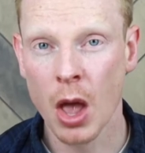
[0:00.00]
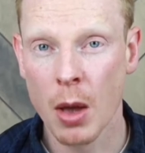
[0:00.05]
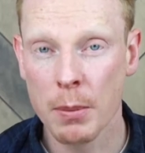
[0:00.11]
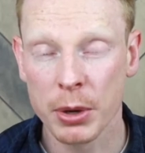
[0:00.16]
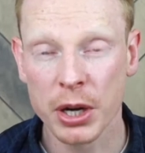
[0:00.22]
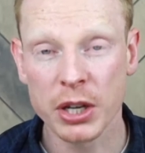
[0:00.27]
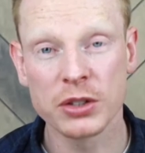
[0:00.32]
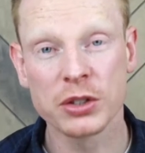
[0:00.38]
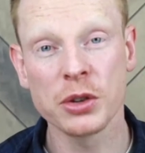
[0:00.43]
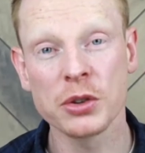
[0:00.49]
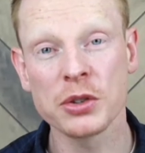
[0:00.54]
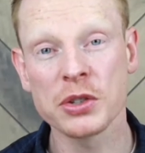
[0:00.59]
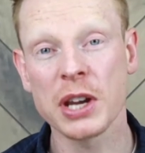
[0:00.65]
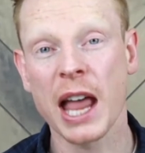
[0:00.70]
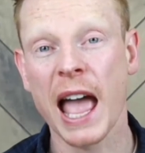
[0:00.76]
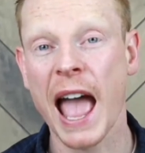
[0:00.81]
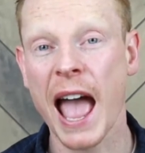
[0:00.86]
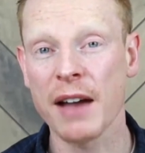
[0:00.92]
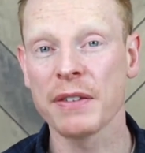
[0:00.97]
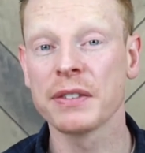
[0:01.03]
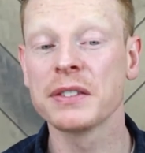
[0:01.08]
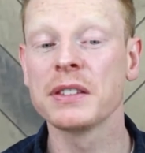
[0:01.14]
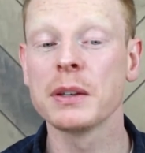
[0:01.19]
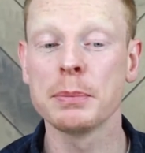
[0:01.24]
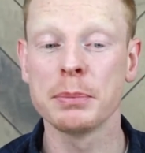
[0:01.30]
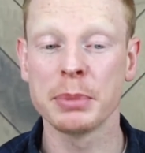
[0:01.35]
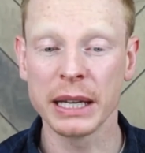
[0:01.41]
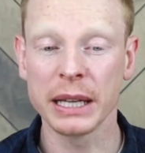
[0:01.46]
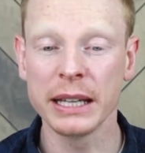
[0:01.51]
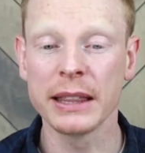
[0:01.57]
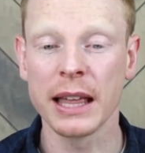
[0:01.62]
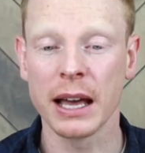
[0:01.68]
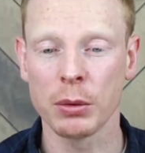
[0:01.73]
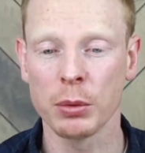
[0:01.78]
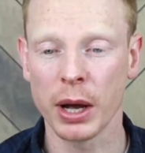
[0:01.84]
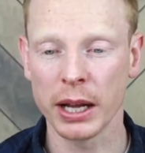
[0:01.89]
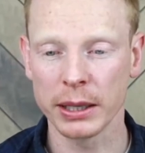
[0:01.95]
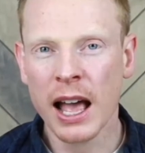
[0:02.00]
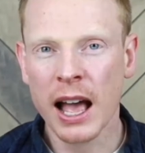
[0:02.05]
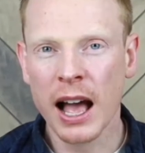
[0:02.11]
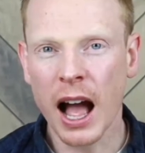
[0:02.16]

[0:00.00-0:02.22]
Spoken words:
But it doesn't have to be that way.